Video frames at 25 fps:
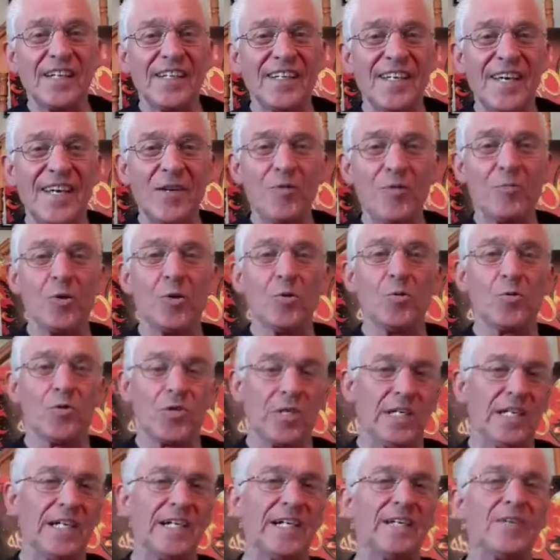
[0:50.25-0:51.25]
Hey up,
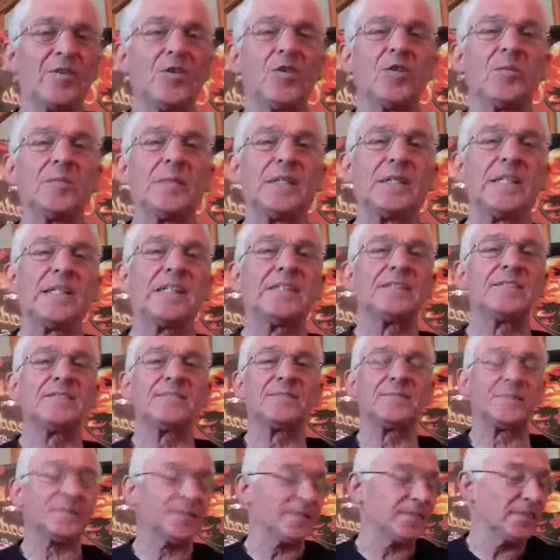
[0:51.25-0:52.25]
Luciano,
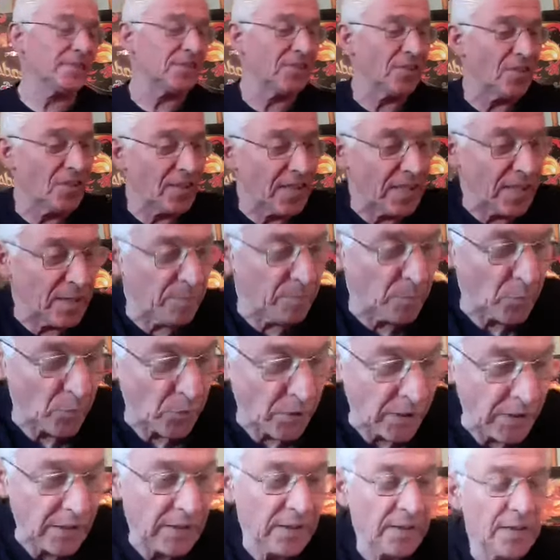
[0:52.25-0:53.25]
mate. You alright,
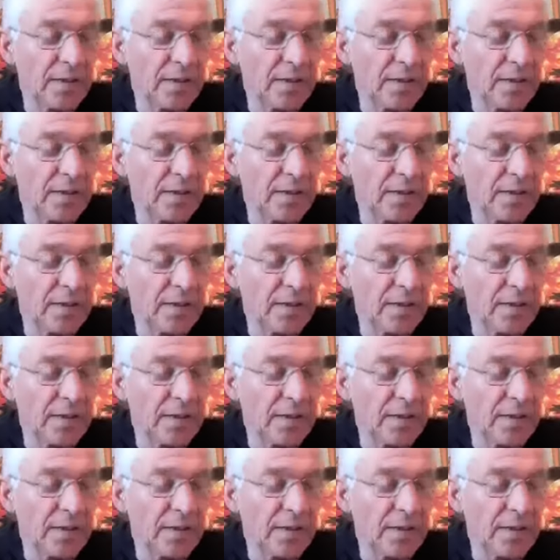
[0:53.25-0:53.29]
buddy?